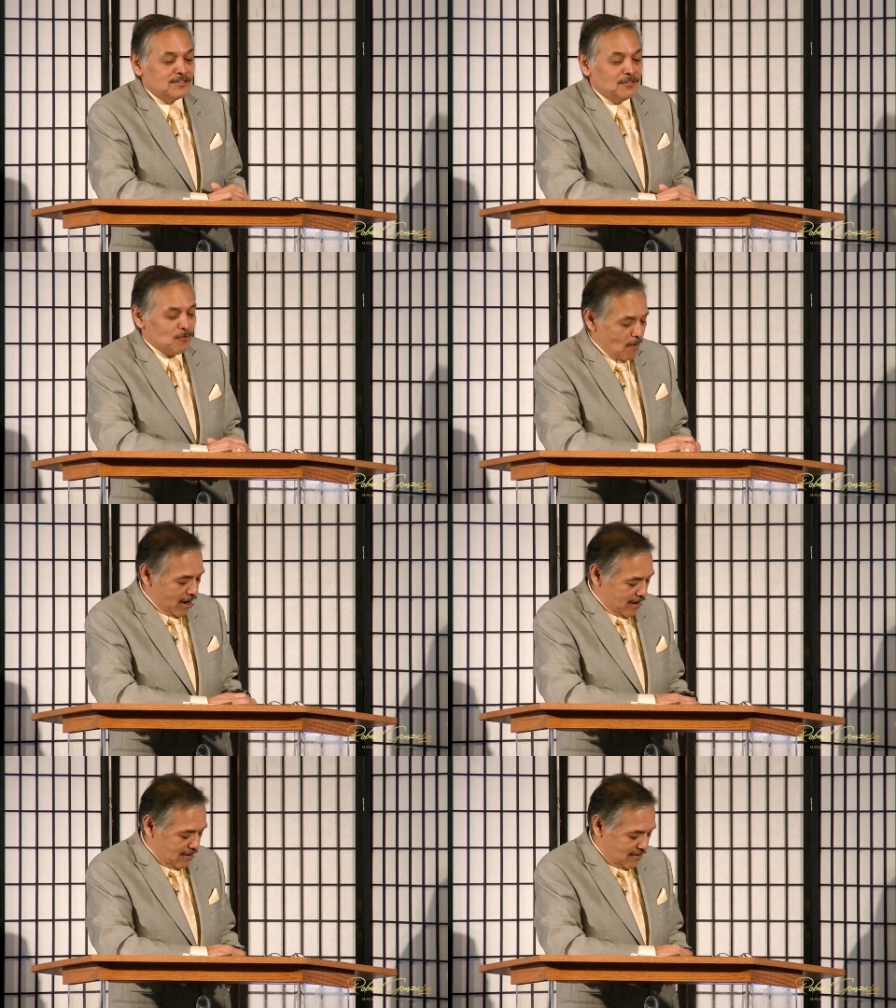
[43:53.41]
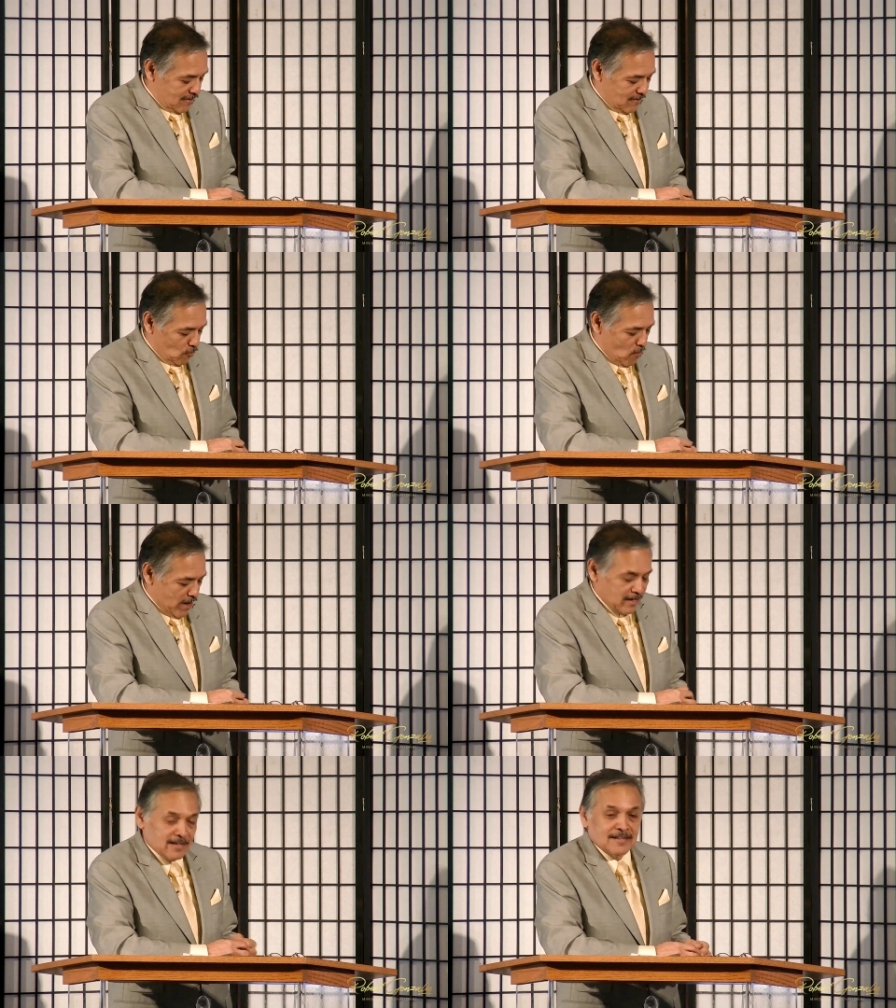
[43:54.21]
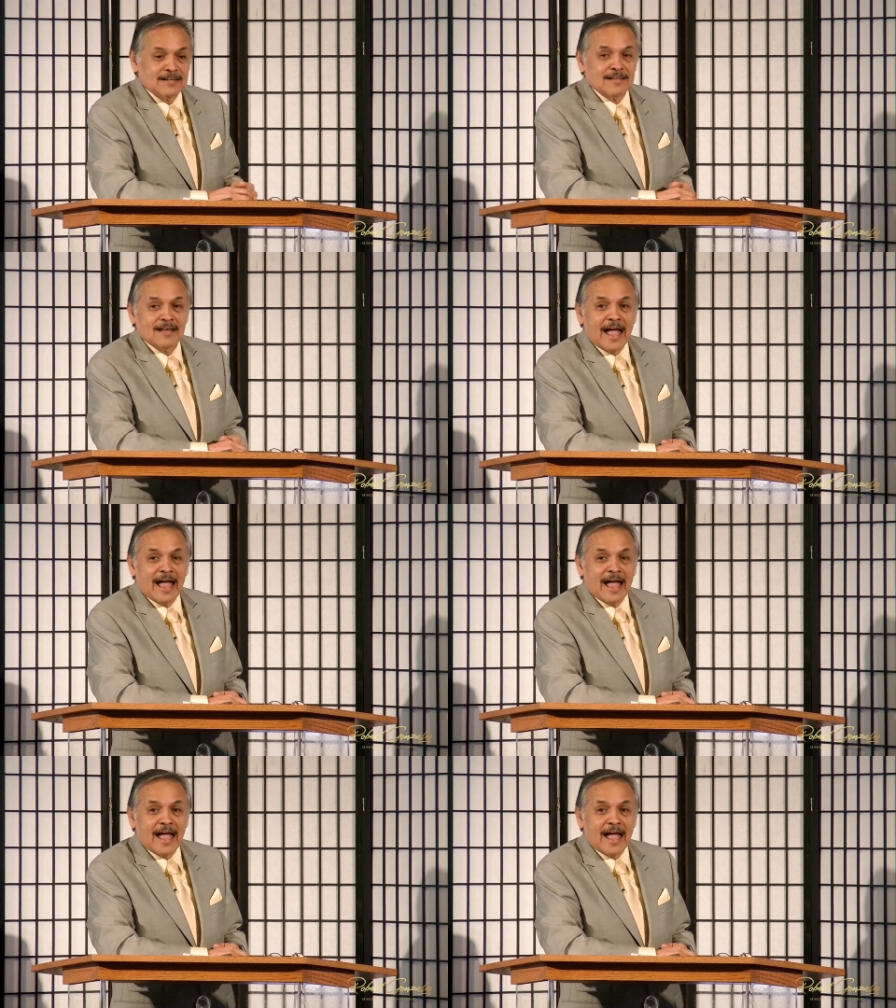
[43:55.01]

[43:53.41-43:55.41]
do you know why the wedding